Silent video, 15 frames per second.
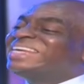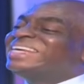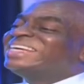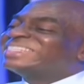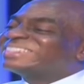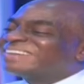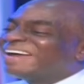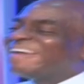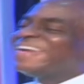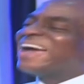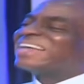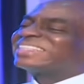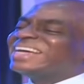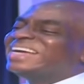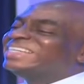literally
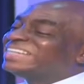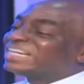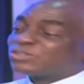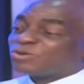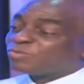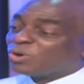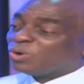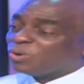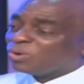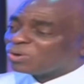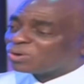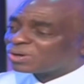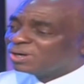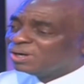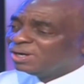as angels of God.
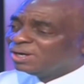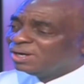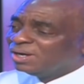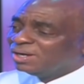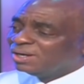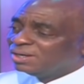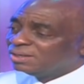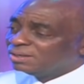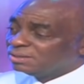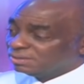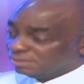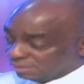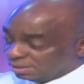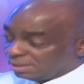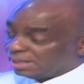
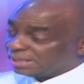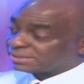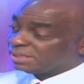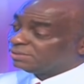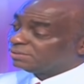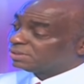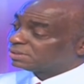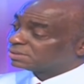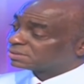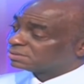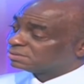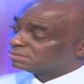I tell you this.